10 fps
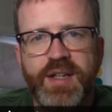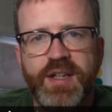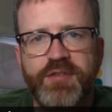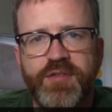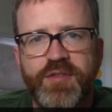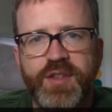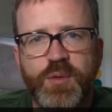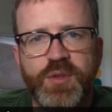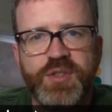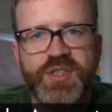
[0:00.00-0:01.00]
If there
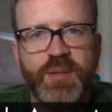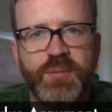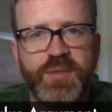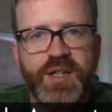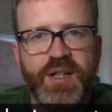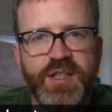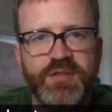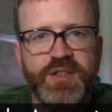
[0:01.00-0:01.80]
were some kind of